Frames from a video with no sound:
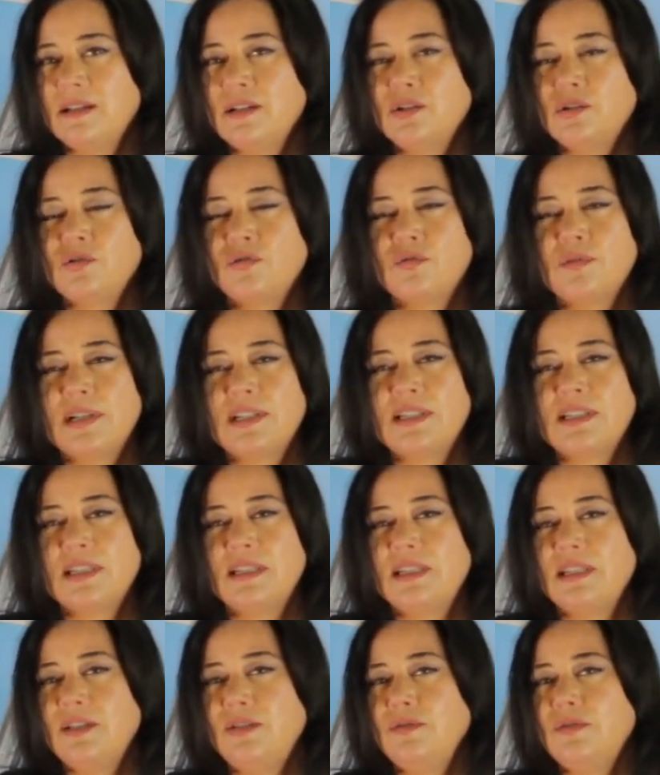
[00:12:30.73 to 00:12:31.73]
Trust that
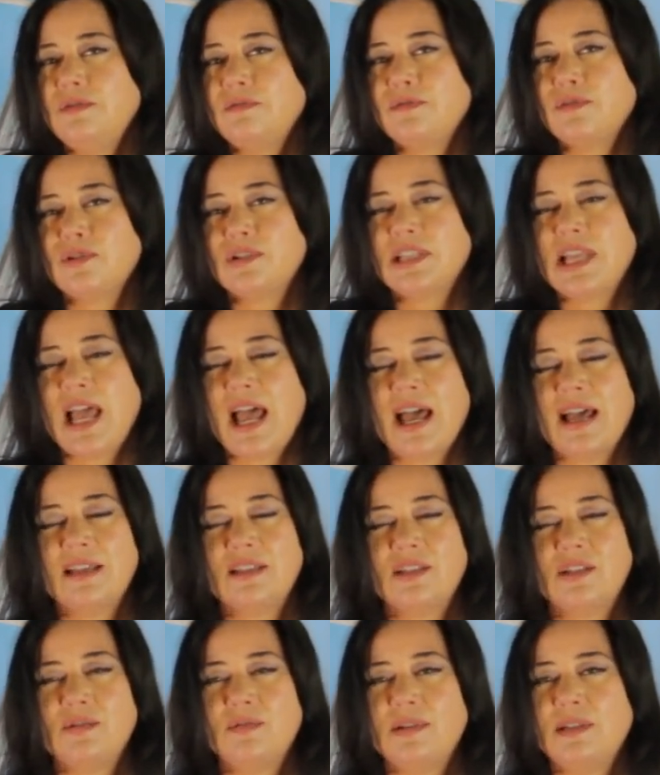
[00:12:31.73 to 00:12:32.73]
the universe
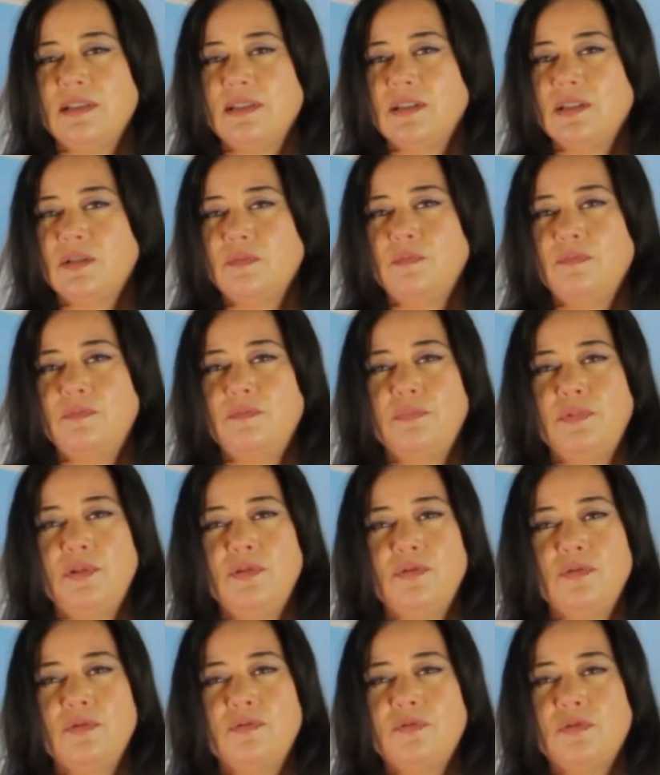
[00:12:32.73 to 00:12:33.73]
has you in this
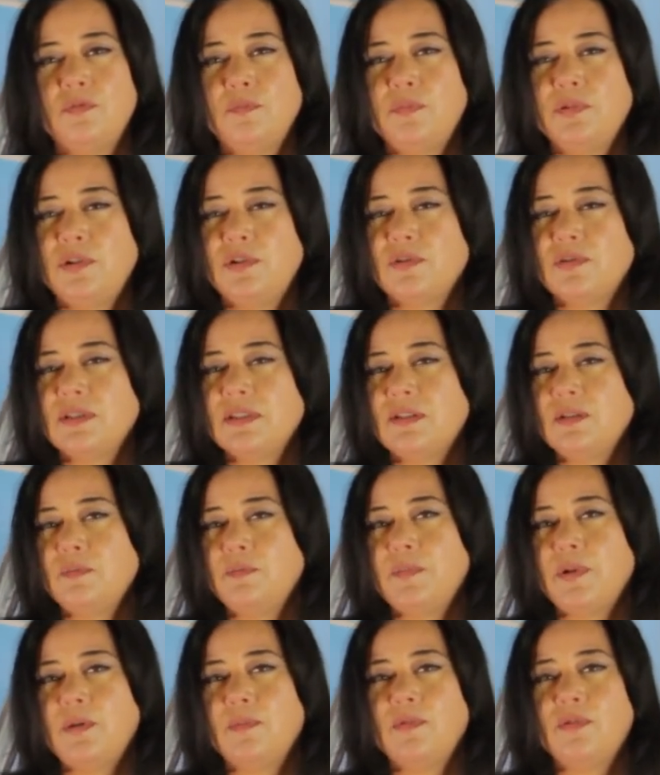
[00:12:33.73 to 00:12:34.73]
beautiful, pure little
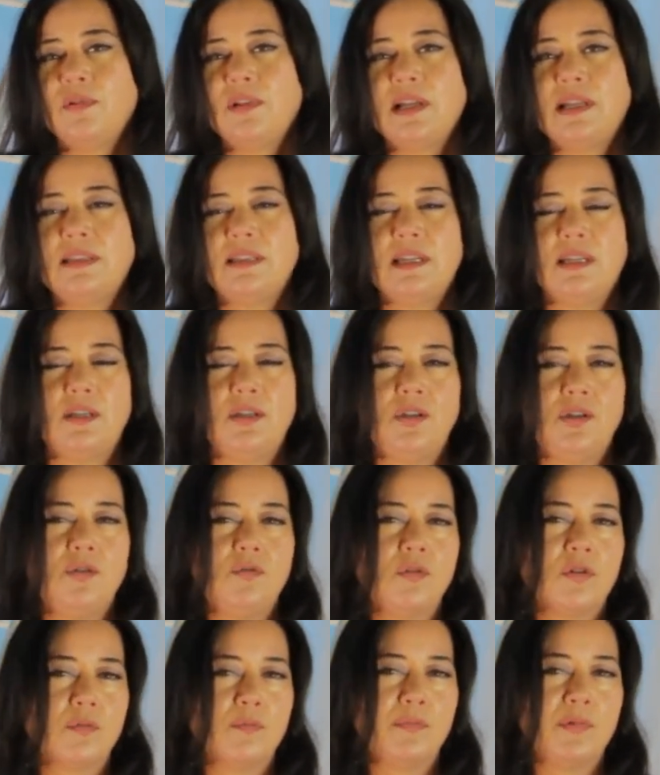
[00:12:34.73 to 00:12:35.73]
bubble, and that
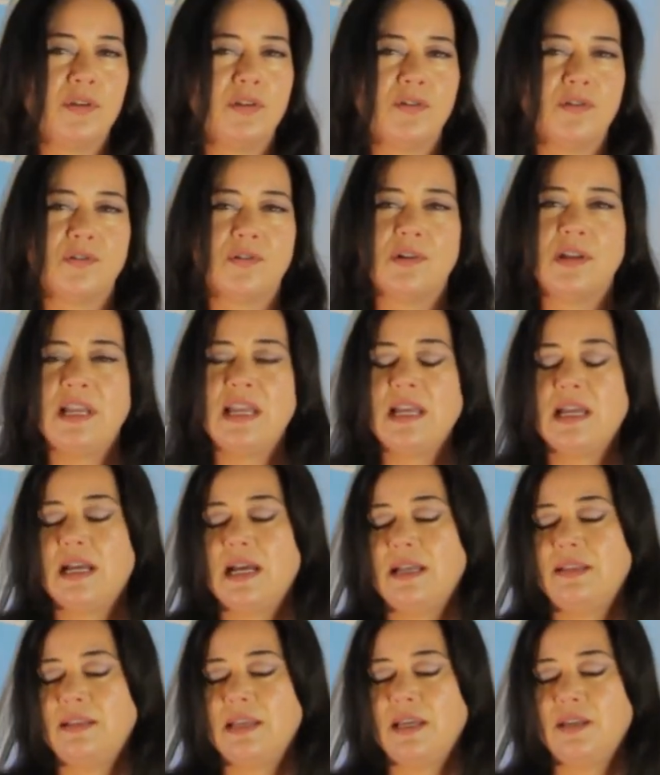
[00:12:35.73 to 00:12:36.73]
you are pure,
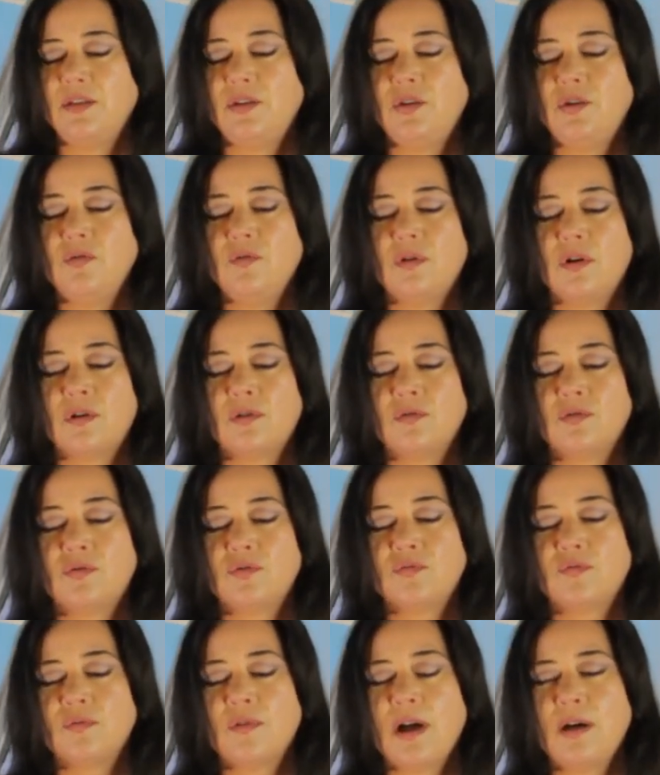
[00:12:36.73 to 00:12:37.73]
and that you are
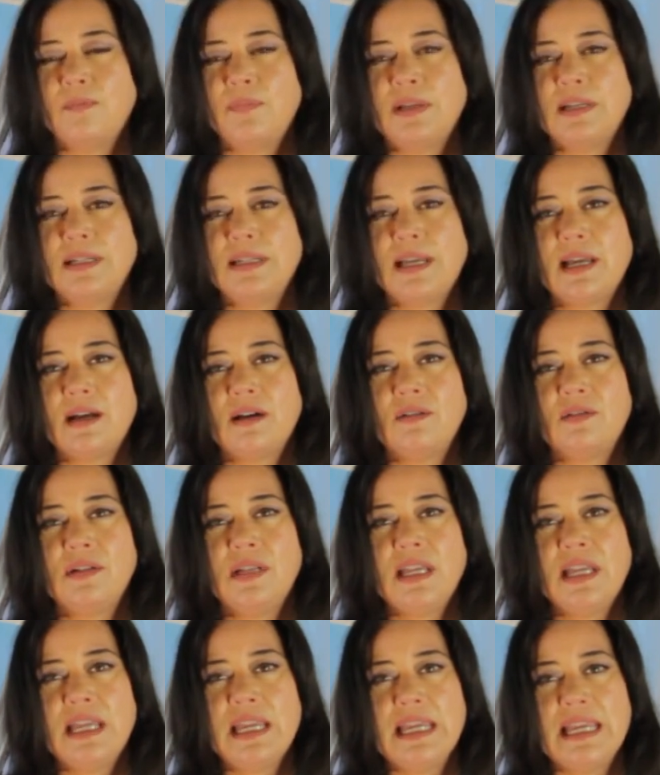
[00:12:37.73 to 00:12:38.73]
dropping down
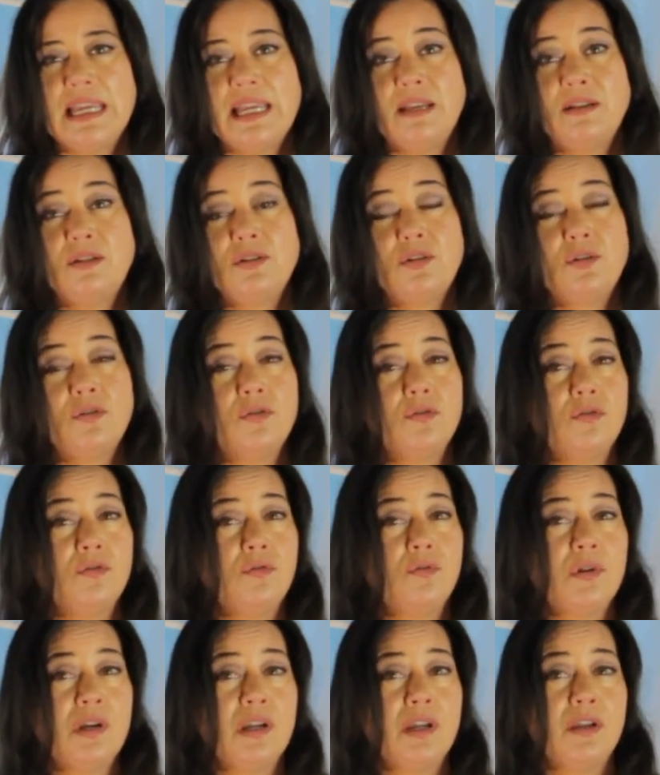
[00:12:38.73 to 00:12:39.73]

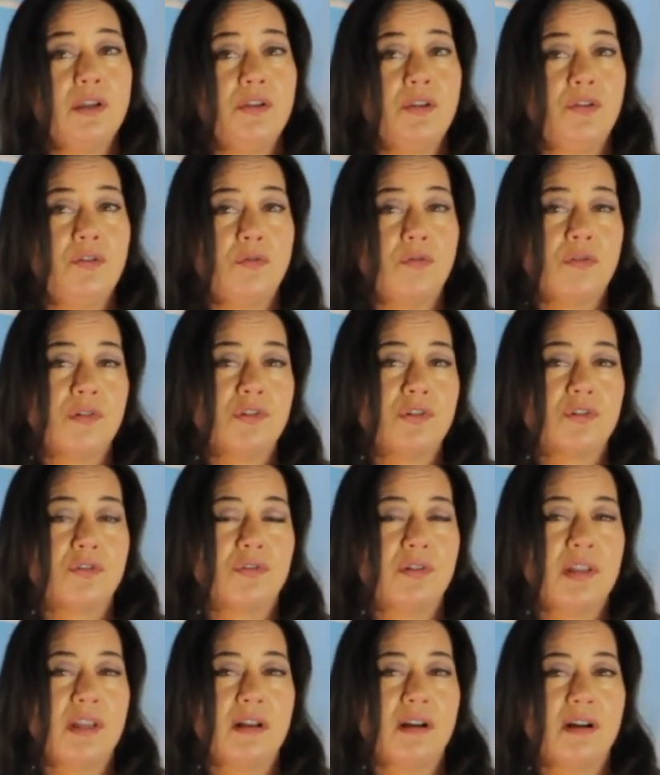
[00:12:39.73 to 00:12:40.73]
into your
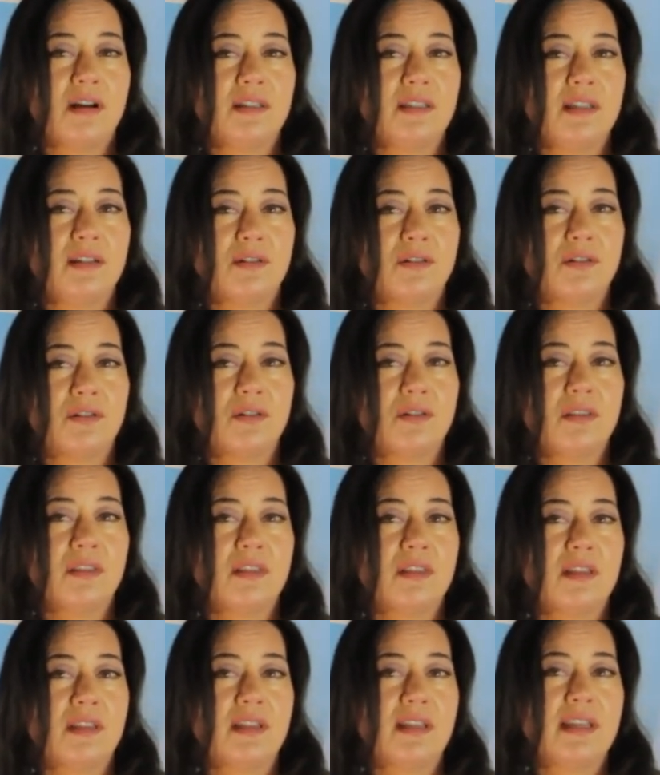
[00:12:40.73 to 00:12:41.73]
journey on the earth
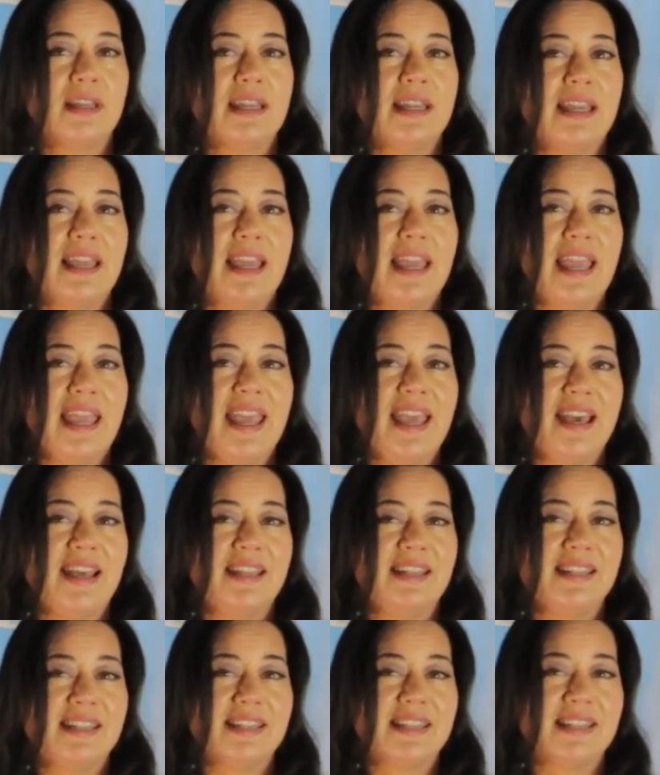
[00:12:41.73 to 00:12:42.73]

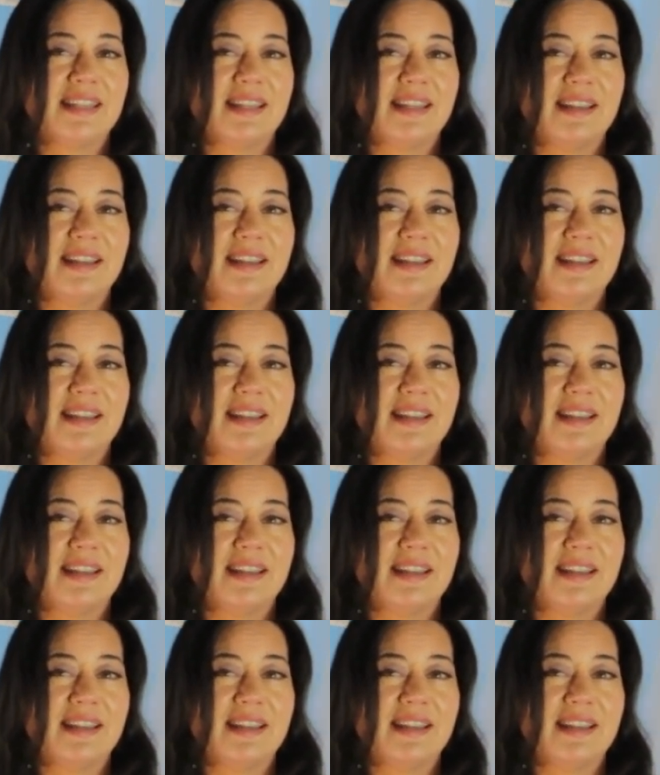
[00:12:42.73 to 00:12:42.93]
and